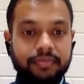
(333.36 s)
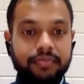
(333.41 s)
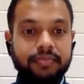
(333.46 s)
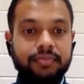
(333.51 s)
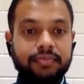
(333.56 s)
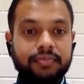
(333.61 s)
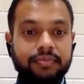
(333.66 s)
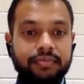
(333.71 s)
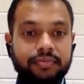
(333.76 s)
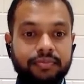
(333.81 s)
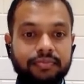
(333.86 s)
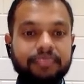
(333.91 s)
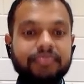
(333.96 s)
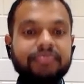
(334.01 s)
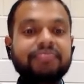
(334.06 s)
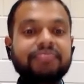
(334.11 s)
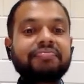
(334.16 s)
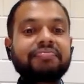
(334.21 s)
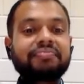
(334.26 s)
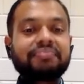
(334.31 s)

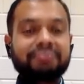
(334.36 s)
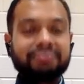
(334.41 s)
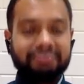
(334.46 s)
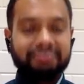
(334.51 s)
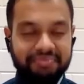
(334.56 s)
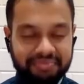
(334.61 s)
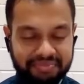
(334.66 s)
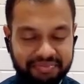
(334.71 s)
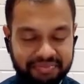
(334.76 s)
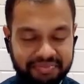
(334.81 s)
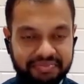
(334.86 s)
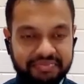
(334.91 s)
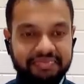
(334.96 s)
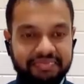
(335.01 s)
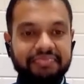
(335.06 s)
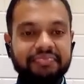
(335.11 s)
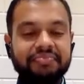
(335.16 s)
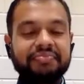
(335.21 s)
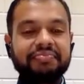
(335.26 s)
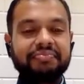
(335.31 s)

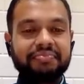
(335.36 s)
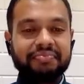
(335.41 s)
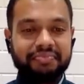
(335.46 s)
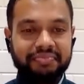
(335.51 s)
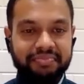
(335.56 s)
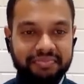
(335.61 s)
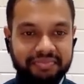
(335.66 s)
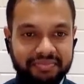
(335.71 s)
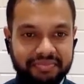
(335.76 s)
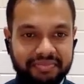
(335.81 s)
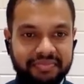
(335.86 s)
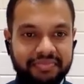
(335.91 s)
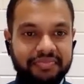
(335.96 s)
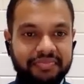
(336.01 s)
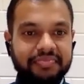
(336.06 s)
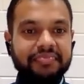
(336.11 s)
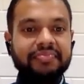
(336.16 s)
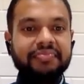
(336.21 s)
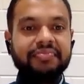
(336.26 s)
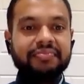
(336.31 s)

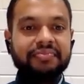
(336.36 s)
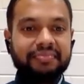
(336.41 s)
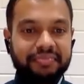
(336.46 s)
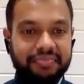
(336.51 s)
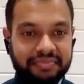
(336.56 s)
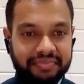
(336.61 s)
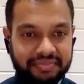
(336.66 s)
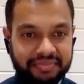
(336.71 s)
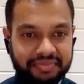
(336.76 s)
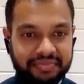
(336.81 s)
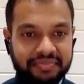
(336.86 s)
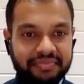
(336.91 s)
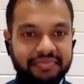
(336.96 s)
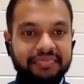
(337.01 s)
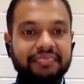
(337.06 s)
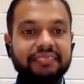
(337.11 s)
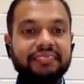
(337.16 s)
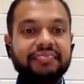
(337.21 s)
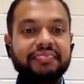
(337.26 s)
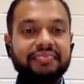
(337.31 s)

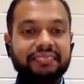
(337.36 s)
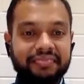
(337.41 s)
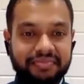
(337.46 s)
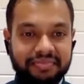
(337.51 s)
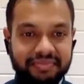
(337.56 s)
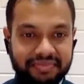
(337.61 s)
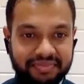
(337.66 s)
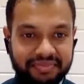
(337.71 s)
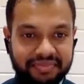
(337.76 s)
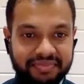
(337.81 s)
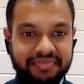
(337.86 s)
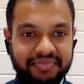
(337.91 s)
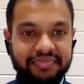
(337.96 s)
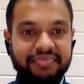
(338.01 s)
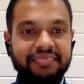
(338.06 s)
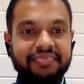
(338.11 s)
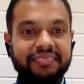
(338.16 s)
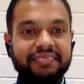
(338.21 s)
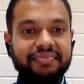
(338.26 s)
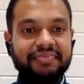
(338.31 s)

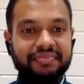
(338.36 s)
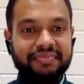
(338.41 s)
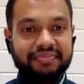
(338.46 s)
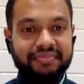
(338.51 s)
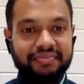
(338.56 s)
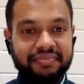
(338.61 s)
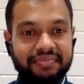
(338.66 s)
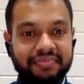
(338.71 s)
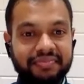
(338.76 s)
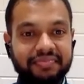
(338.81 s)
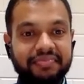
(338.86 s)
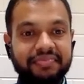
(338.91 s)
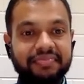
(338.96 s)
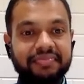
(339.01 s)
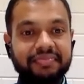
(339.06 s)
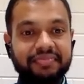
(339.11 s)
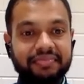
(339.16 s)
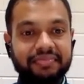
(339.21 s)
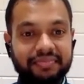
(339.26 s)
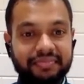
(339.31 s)

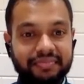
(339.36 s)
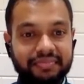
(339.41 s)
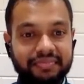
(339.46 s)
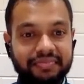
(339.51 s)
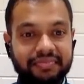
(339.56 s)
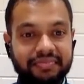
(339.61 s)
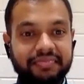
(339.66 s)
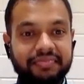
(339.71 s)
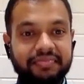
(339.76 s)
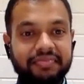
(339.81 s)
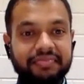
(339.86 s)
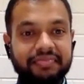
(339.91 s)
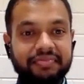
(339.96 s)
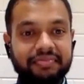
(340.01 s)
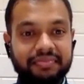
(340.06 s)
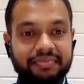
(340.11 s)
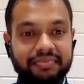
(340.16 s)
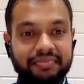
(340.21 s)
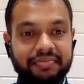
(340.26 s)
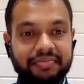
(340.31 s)

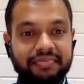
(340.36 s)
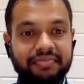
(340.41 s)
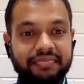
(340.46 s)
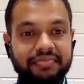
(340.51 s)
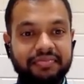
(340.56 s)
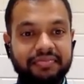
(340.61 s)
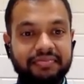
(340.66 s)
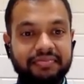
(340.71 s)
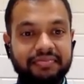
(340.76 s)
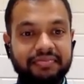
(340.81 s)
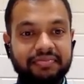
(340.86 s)
The person shown says nothing.